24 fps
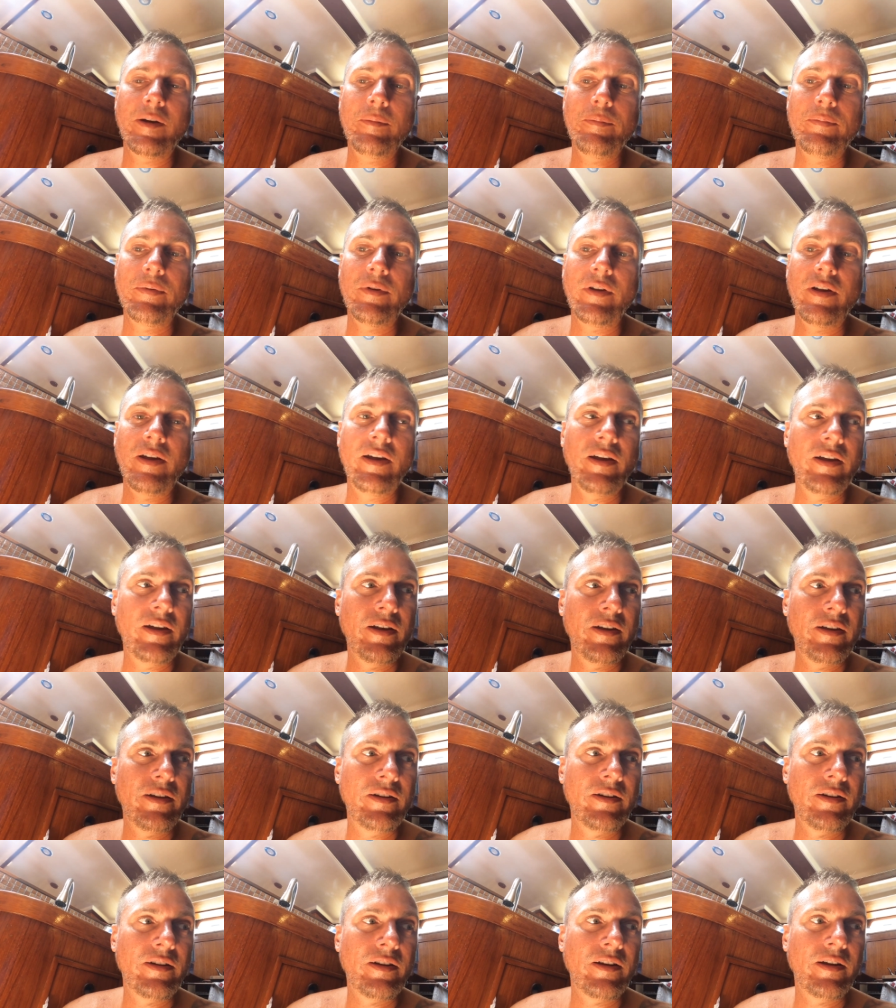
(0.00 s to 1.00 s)
up,
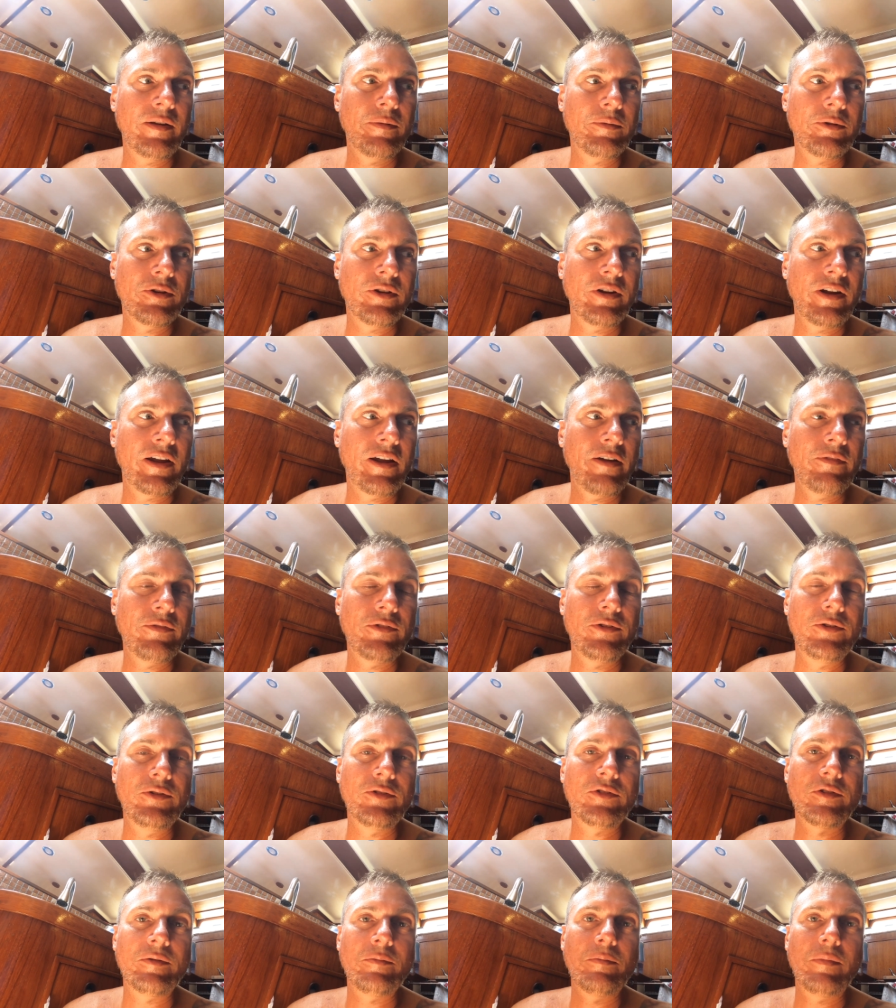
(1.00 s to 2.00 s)
and I'm gonna have to
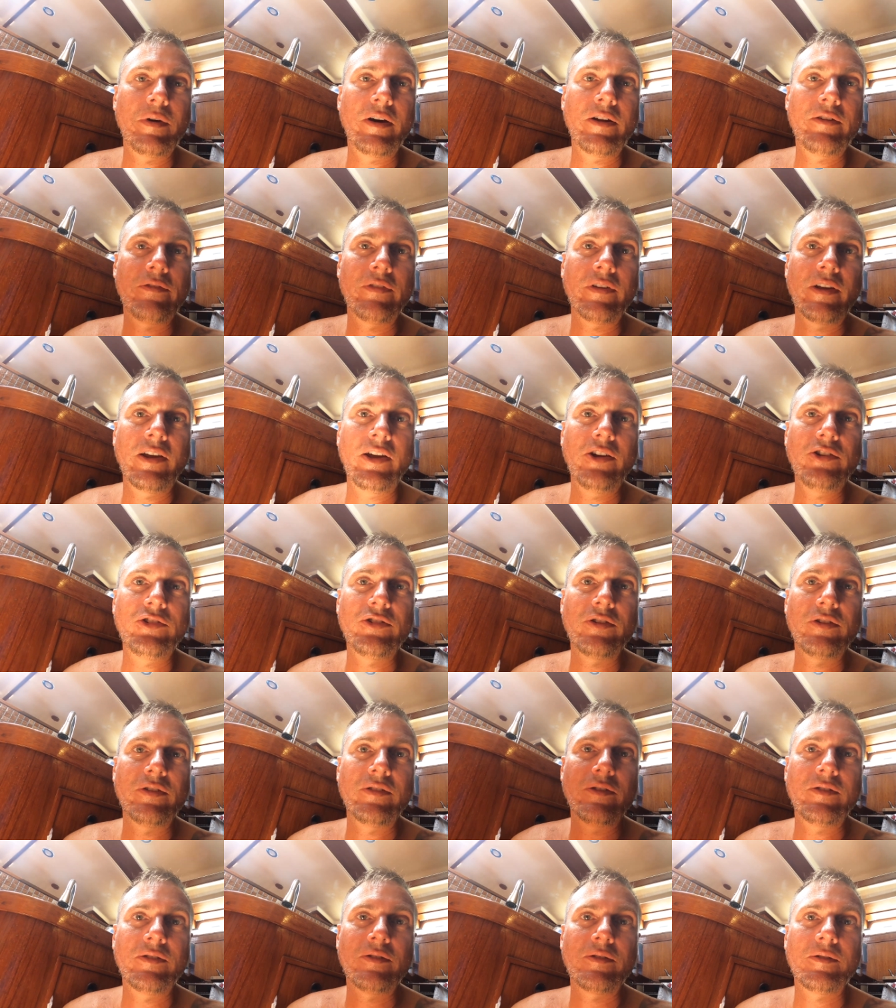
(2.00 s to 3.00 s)
do some
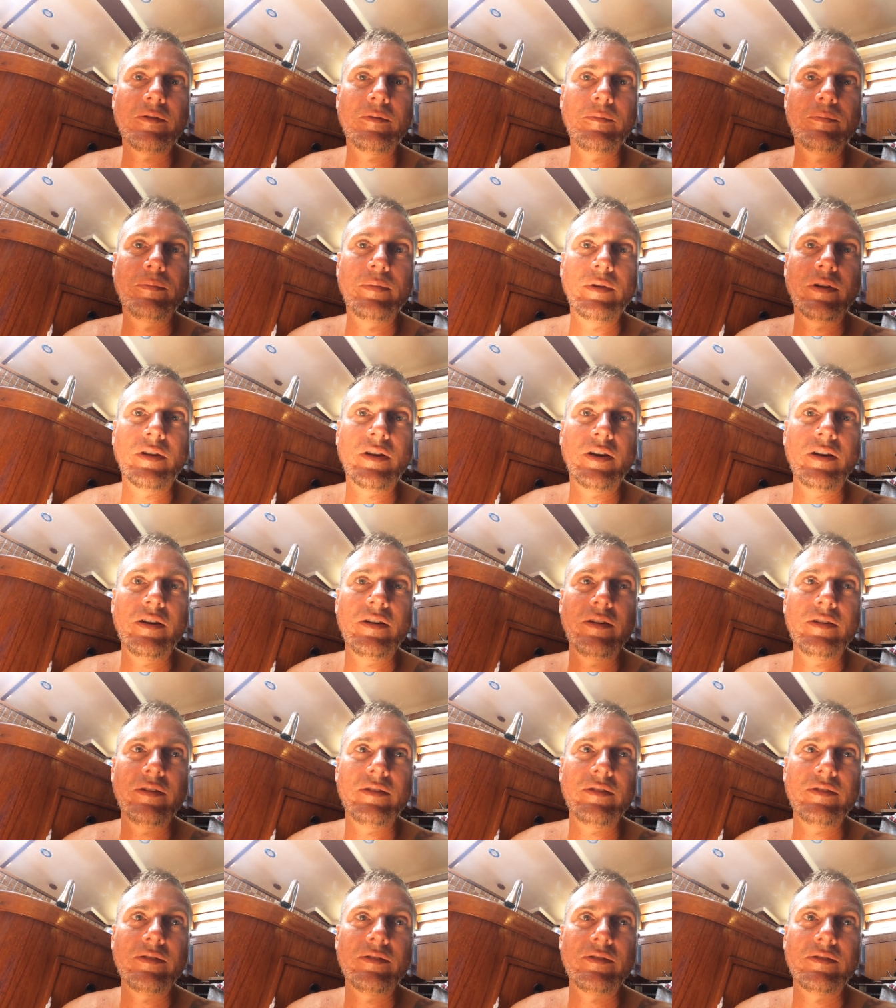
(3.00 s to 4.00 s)
modifications
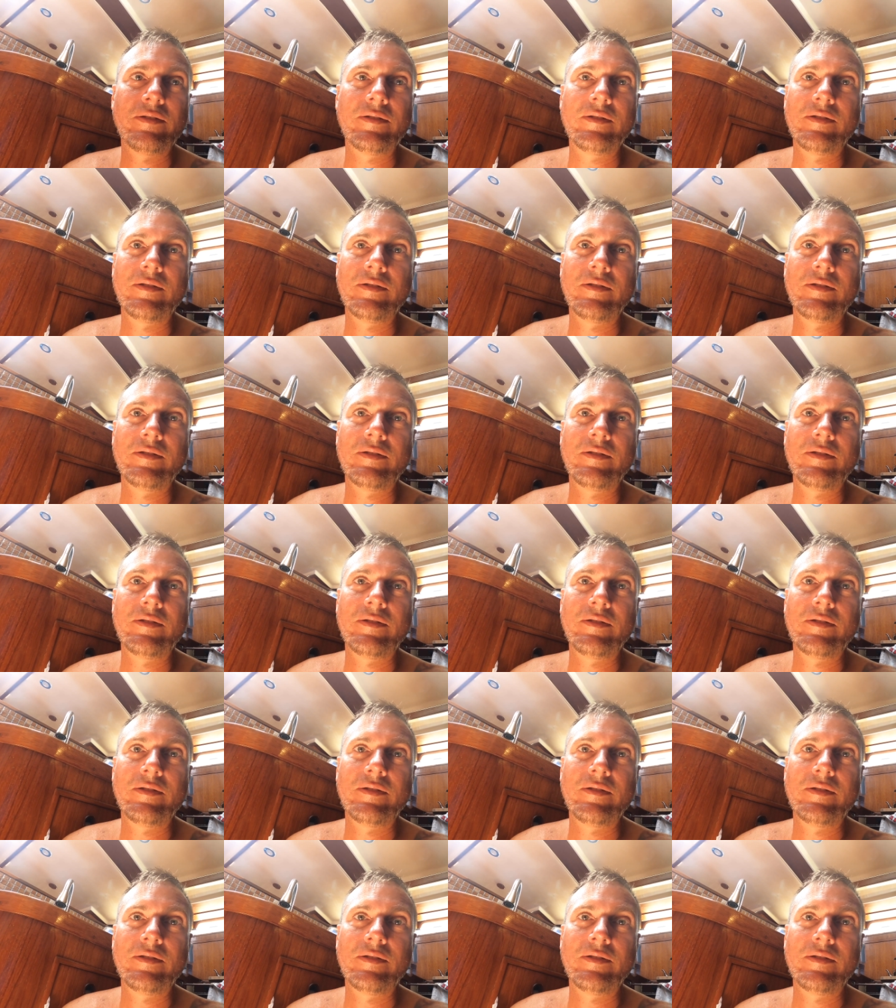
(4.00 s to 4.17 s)
because